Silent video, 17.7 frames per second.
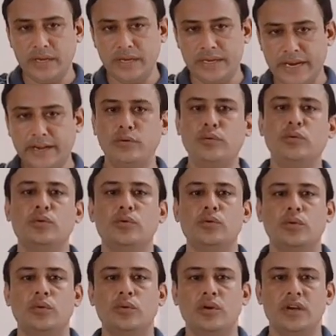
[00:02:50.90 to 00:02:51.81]
get to
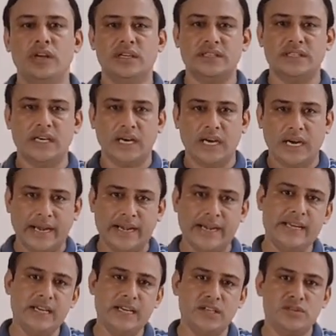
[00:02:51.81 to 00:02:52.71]
know the
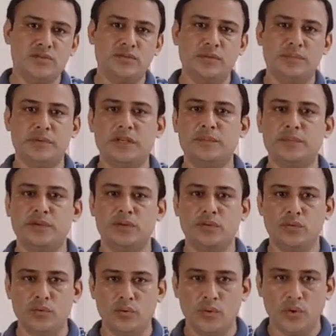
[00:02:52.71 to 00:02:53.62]
ideas of the
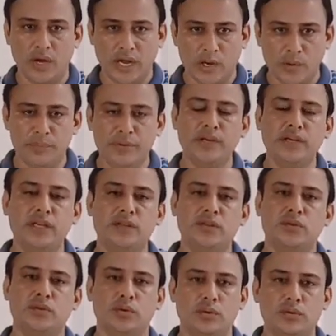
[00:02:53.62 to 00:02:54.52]
people who have been
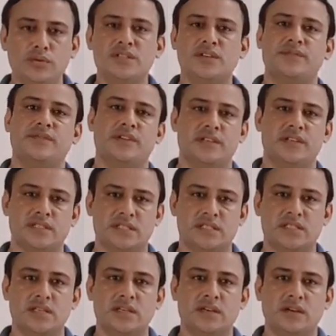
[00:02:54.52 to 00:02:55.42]
in those
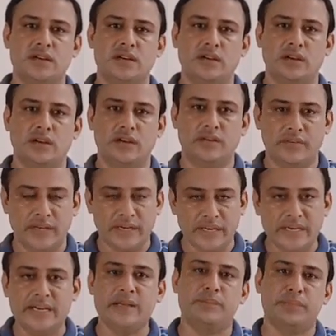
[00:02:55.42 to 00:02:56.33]
affairs uh,
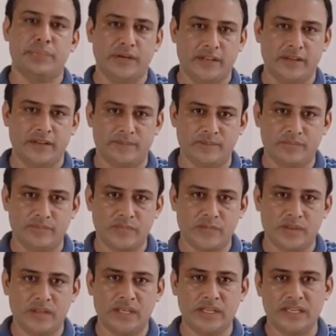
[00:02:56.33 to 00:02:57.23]
very deeply.
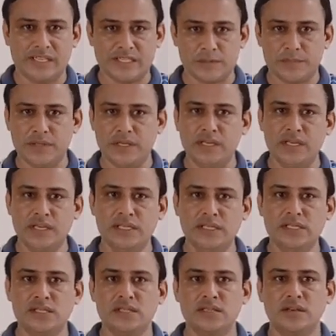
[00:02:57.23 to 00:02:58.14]
The
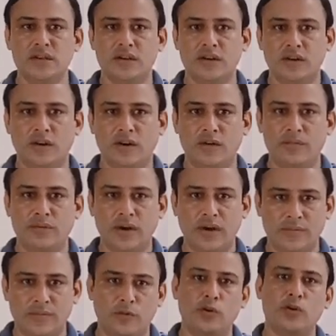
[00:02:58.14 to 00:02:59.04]
experience of
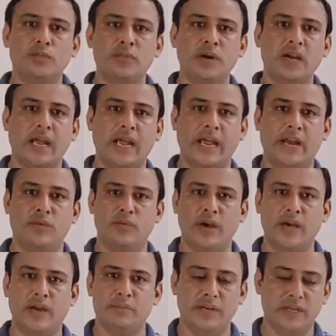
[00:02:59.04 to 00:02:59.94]
a former
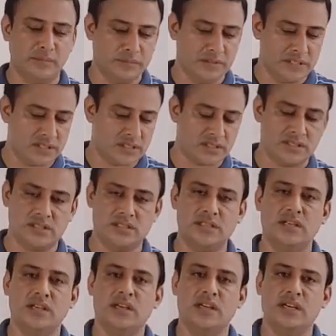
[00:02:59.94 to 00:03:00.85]
environment
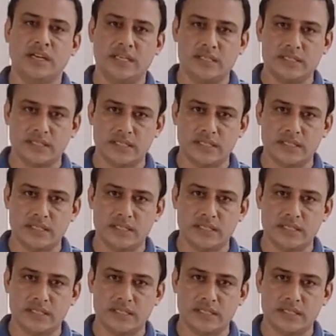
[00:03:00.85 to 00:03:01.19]
minister is